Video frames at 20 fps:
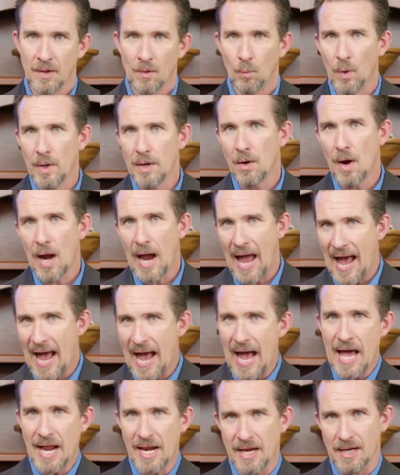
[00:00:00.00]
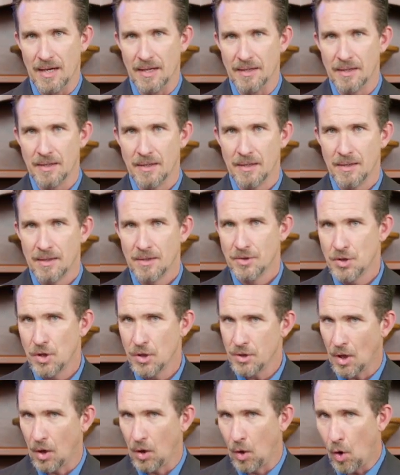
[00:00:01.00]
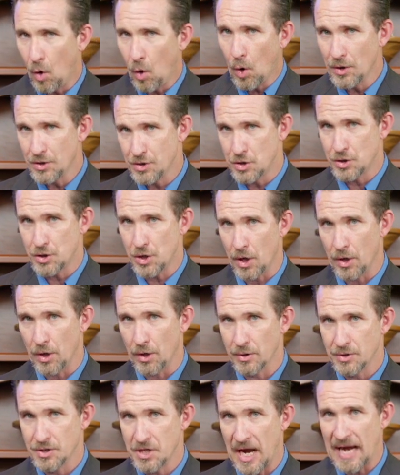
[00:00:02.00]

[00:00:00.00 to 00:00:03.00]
we are added to the Lord's church.